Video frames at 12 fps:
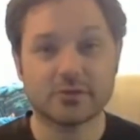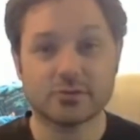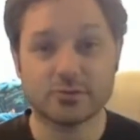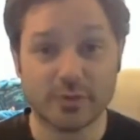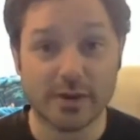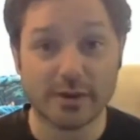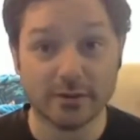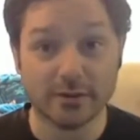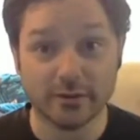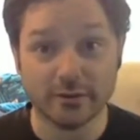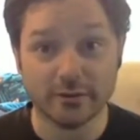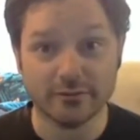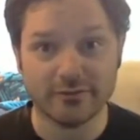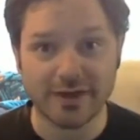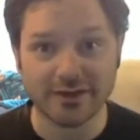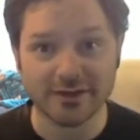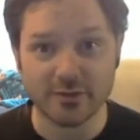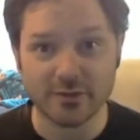trailer.
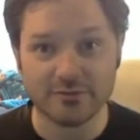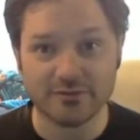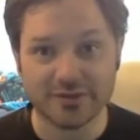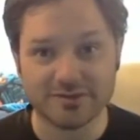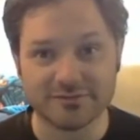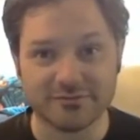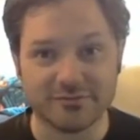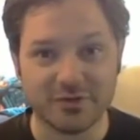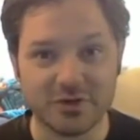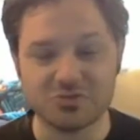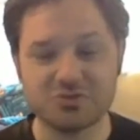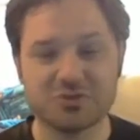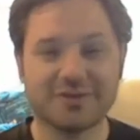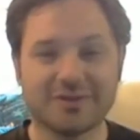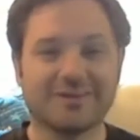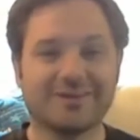Finally, we've seen some footage,